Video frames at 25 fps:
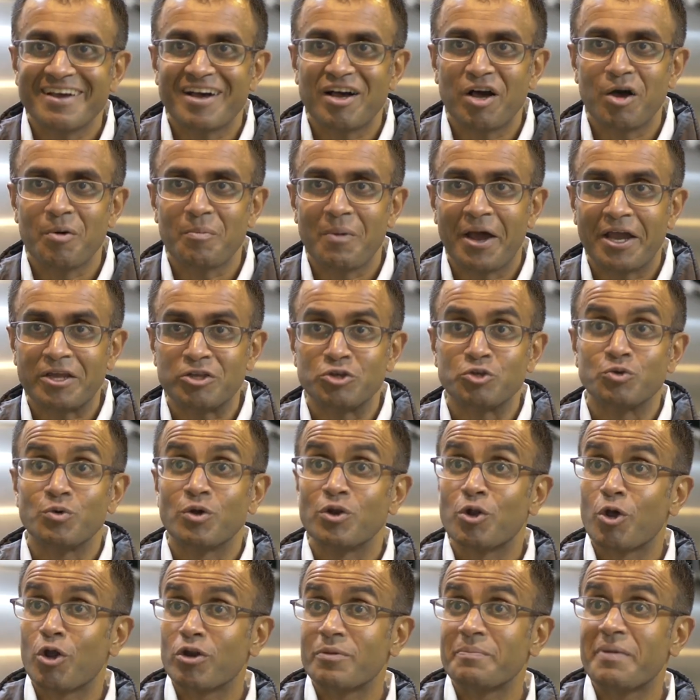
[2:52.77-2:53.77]
Um, I knew a
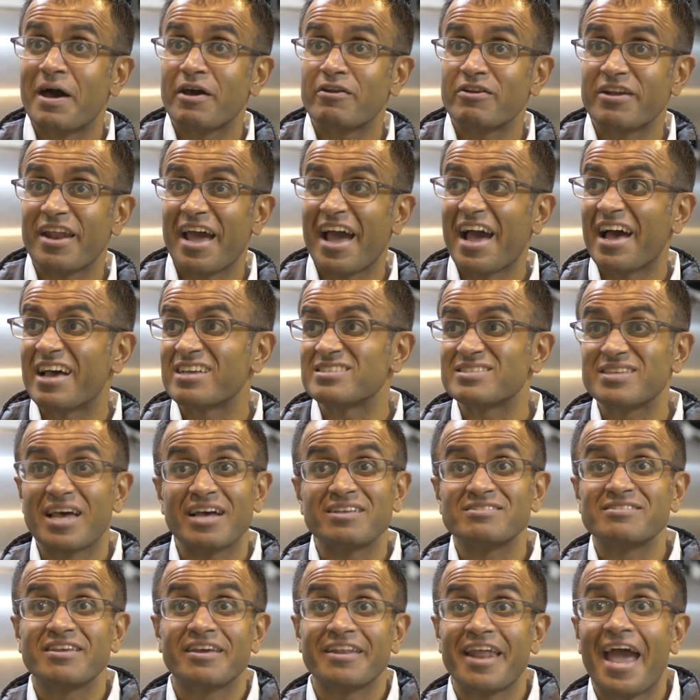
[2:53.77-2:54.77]
lot about it as,
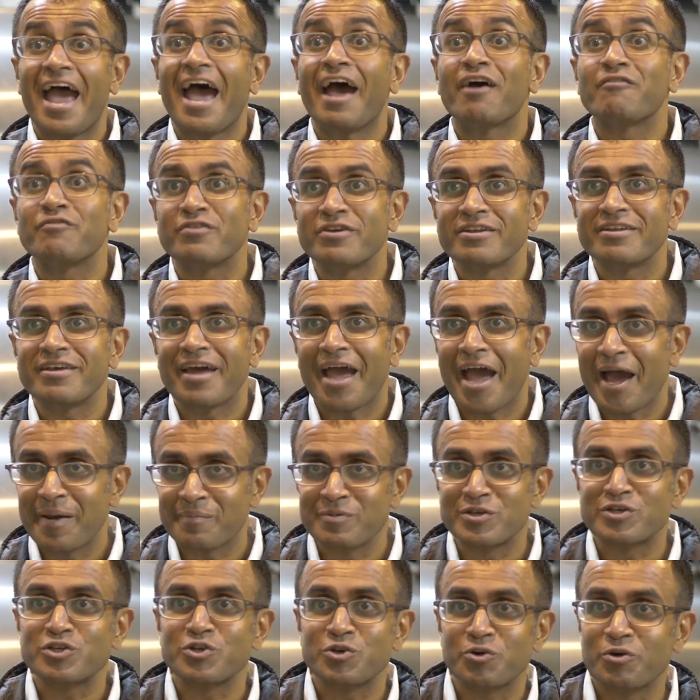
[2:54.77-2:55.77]
I'd say, an avid
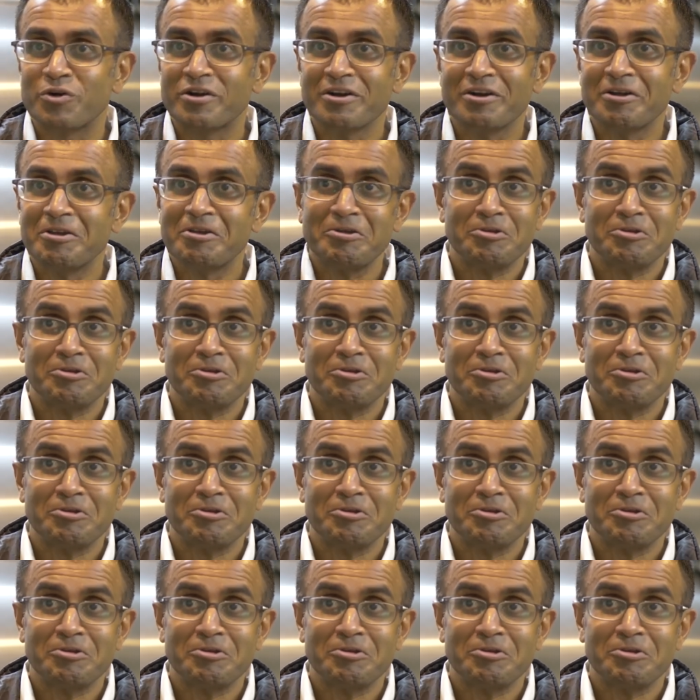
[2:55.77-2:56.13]
amateur.